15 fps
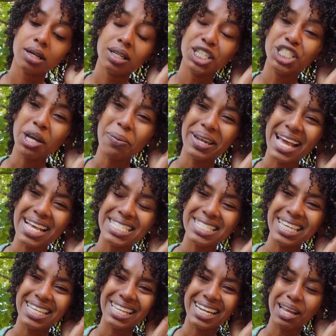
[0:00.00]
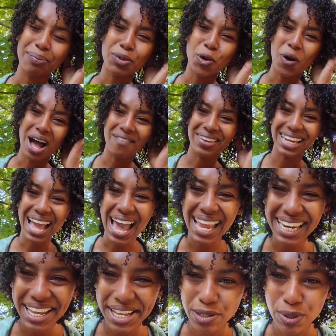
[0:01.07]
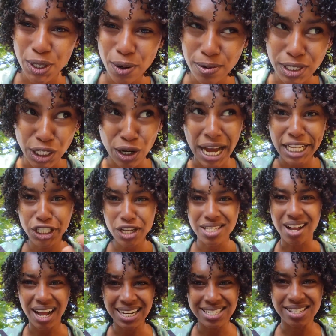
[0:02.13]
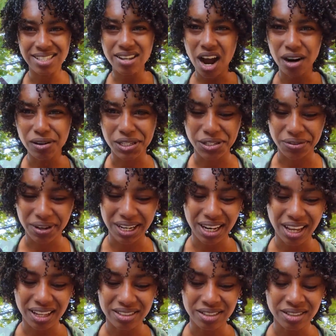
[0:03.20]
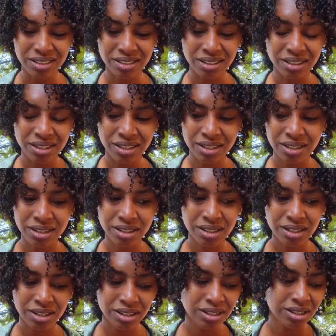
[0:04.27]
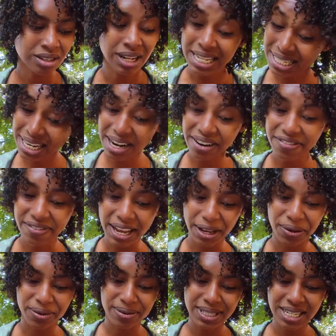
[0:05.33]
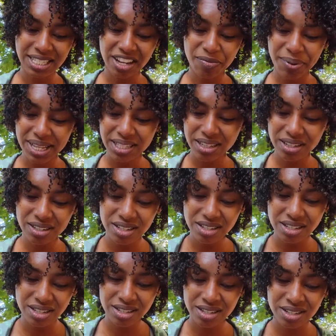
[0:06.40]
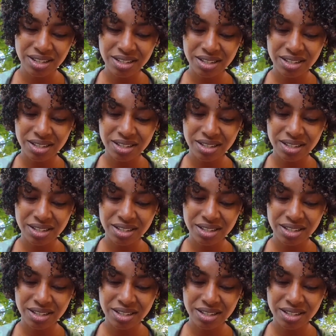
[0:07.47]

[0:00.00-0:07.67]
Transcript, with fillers: the Gemini is seeing that they don't have any ideas without you. I just got this in Taurus reading. Let's clarify though. Six of Pentacles.